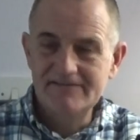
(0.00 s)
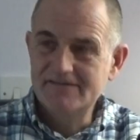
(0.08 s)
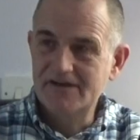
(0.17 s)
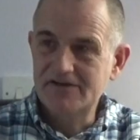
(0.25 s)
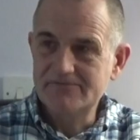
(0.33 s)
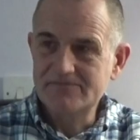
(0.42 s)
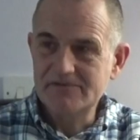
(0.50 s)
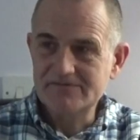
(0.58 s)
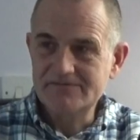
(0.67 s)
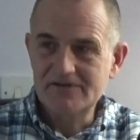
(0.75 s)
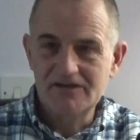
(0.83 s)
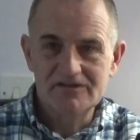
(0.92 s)
I
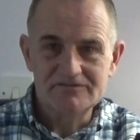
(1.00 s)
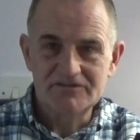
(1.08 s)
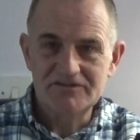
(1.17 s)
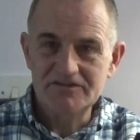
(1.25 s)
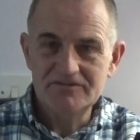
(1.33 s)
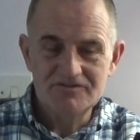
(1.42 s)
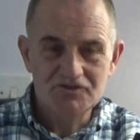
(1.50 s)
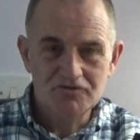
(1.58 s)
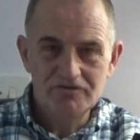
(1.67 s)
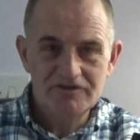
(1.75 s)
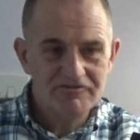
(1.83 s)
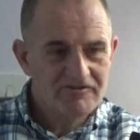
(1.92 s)
do
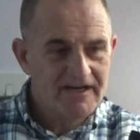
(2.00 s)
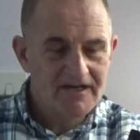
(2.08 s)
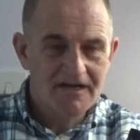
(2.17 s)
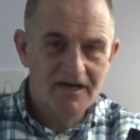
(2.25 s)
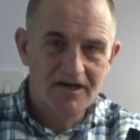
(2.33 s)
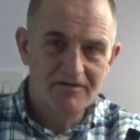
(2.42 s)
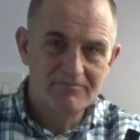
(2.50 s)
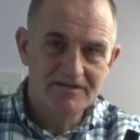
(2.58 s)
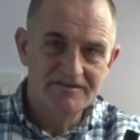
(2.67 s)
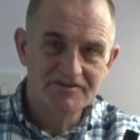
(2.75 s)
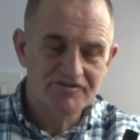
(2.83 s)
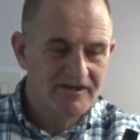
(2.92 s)
joinery and
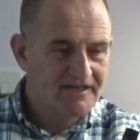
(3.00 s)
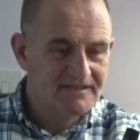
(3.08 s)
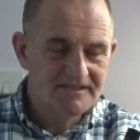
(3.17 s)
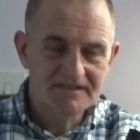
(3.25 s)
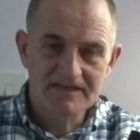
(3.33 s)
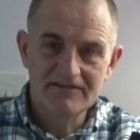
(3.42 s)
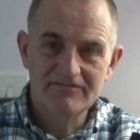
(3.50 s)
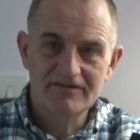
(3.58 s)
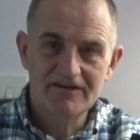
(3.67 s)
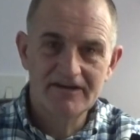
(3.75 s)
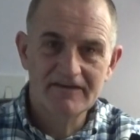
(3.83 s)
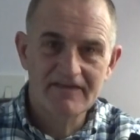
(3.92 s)
carpentry and stuff
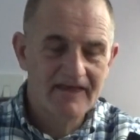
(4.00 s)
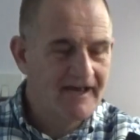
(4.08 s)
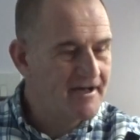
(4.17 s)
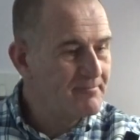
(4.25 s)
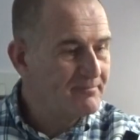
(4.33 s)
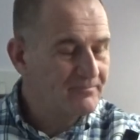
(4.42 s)
like that,